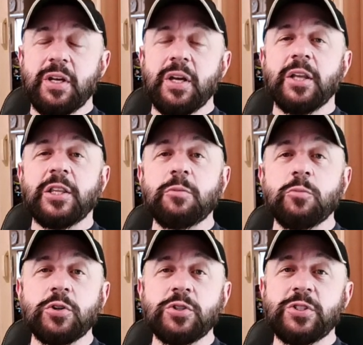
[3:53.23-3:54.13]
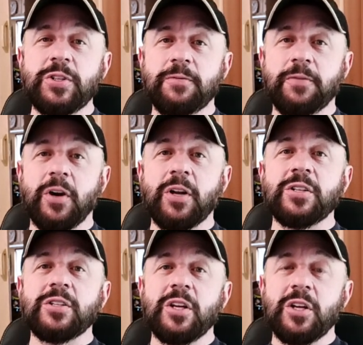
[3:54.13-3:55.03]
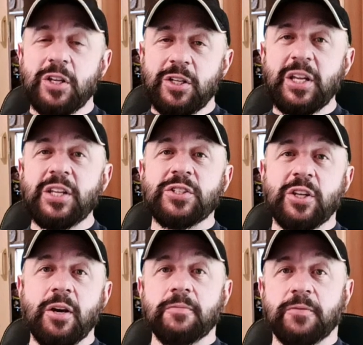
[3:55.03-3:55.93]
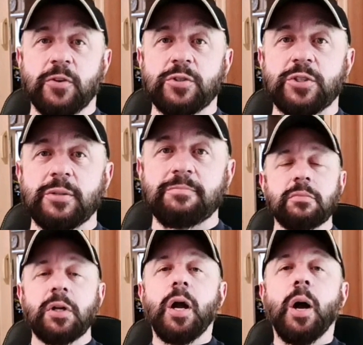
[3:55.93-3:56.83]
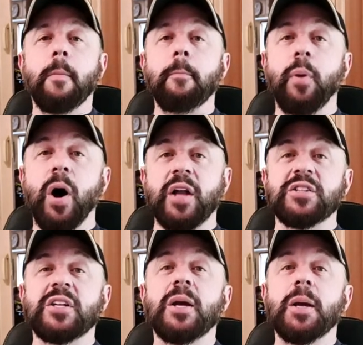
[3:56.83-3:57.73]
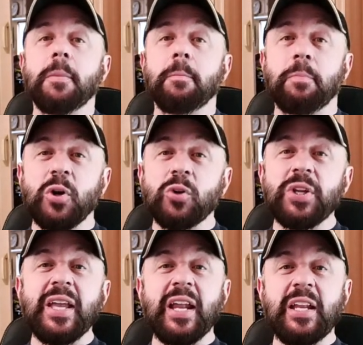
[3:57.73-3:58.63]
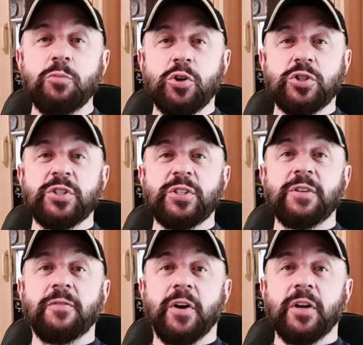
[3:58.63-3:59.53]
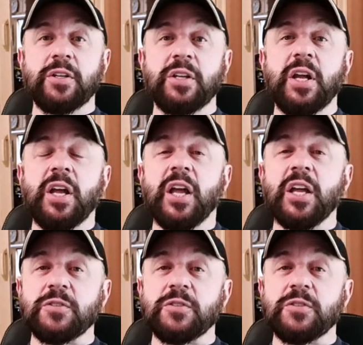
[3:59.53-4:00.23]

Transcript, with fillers: The emergency fund needs to come first. But building an emergency fund is